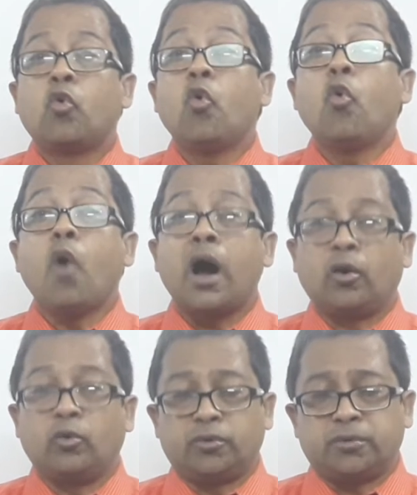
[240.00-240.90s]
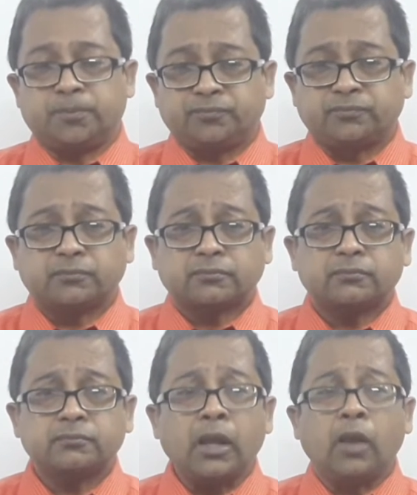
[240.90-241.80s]
go out.
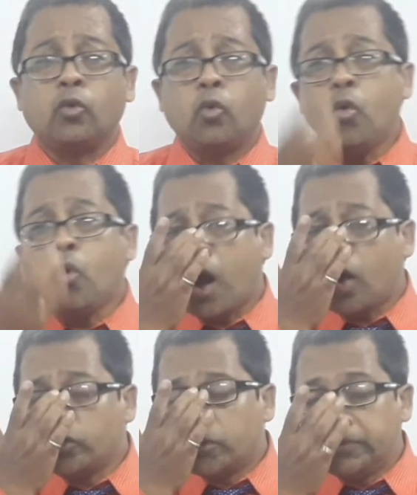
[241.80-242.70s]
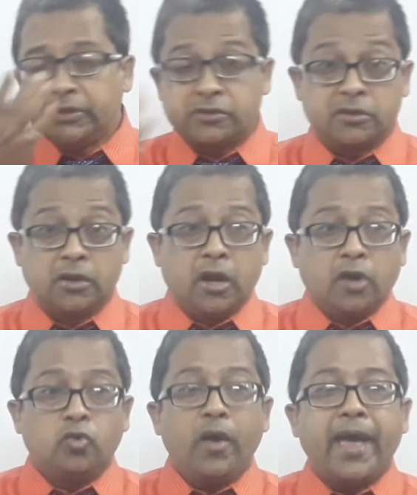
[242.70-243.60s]
Go out means
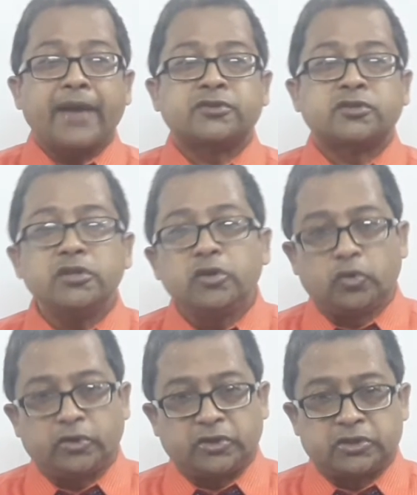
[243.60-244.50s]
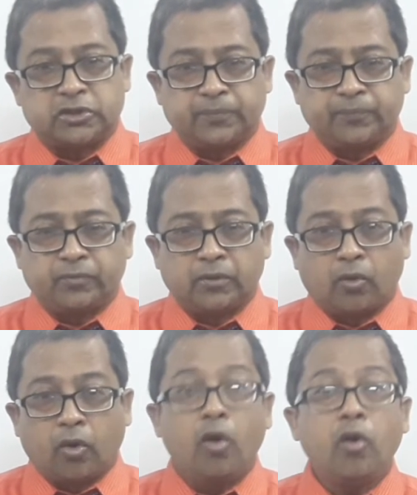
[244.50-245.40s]
to extinguish
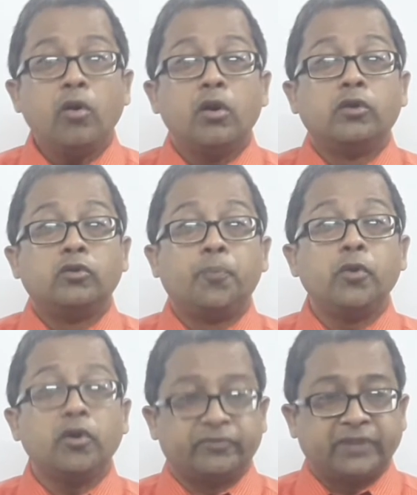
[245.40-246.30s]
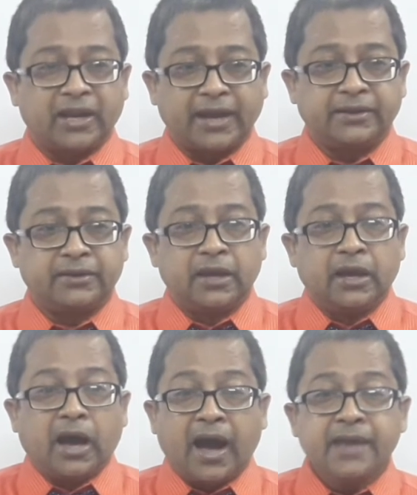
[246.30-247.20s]
or to put off the light.
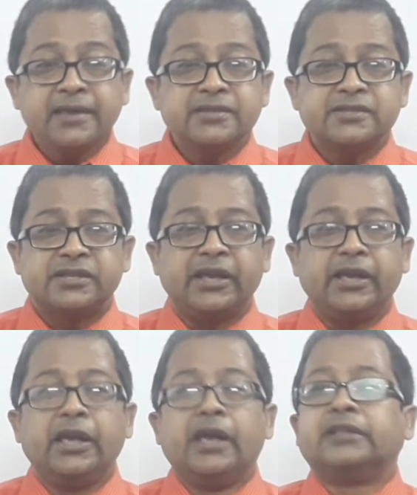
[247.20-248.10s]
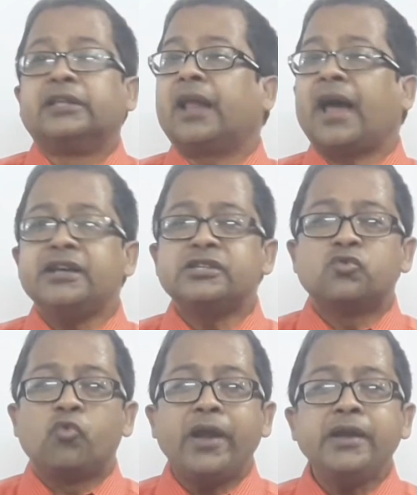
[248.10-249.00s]
I can say the
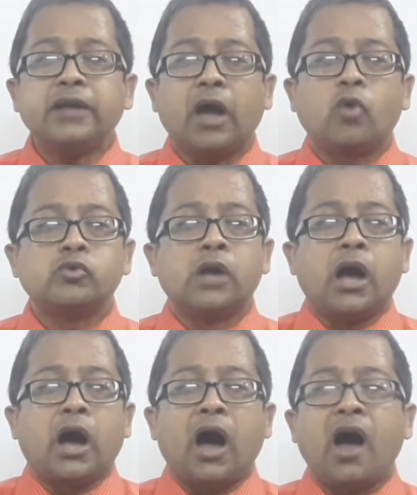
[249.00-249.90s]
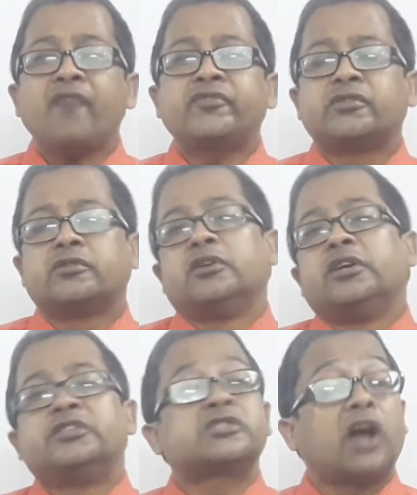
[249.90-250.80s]
lights went out
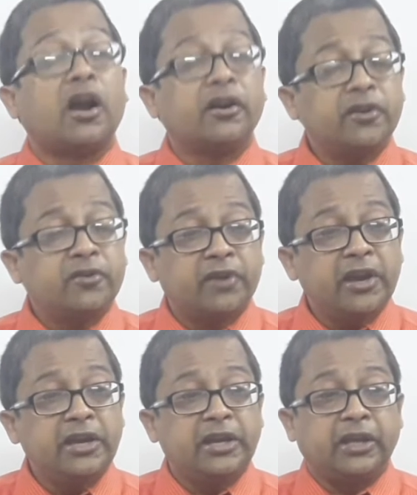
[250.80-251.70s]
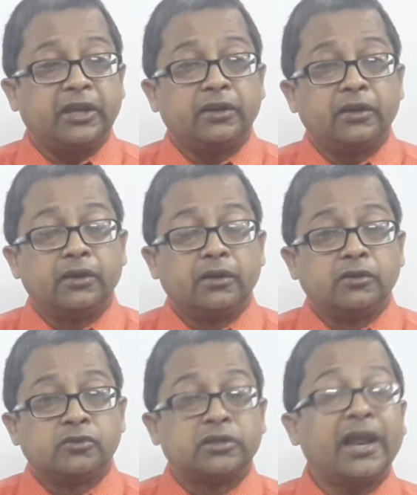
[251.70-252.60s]
after it started raining.
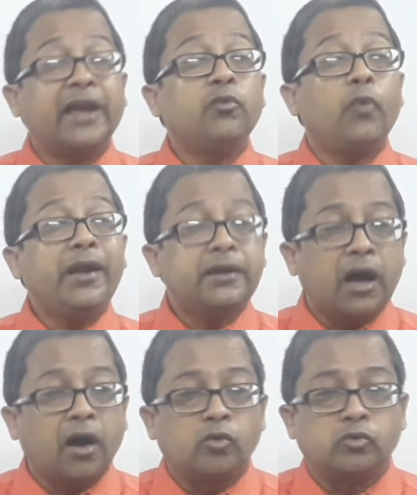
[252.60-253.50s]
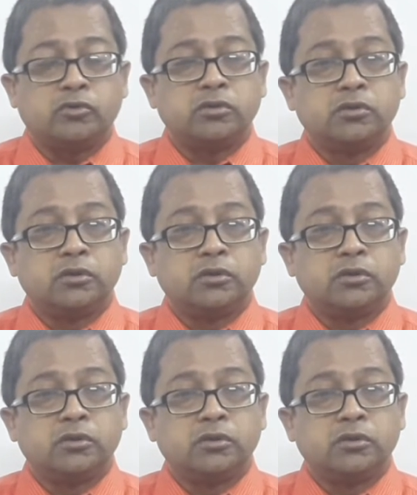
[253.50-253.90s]
So the light went out.